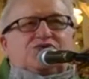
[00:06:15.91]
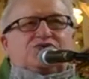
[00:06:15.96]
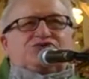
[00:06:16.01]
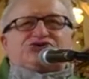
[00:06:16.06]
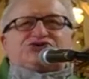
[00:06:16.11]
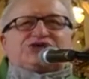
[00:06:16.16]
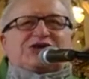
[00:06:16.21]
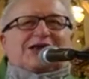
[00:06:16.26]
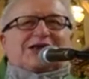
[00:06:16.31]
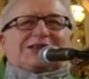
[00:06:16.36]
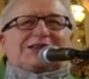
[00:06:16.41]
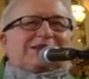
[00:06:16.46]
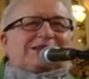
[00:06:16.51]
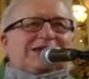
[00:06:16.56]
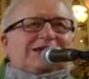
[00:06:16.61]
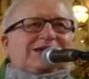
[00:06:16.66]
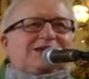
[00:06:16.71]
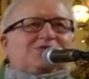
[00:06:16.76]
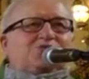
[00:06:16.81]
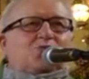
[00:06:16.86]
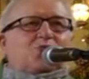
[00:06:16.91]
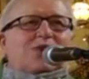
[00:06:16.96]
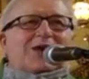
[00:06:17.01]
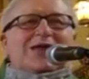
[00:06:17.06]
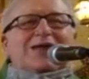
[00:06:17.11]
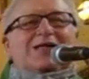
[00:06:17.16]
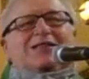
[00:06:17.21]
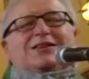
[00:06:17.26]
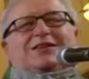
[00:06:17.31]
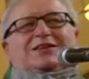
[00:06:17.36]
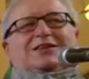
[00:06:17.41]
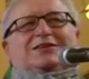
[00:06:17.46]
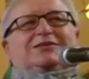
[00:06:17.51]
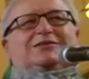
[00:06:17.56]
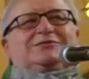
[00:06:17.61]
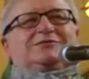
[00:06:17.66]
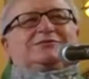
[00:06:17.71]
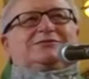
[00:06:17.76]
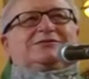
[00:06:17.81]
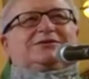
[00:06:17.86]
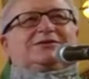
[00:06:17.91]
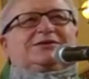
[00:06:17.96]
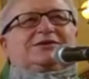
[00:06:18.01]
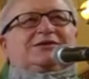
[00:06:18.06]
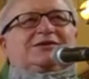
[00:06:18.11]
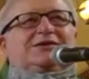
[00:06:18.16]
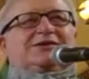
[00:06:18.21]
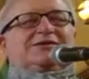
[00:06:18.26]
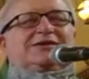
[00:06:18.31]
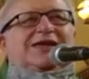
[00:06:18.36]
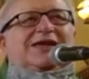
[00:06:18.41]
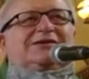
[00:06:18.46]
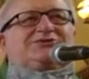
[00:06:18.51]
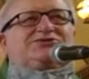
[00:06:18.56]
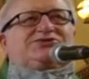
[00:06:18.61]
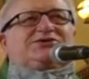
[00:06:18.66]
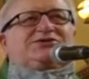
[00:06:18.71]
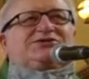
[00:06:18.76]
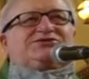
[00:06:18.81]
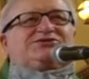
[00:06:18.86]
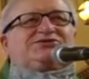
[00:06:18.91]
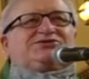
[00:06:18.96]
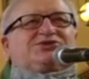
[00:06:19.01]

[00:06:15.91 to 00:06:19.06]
shall eat well." Not just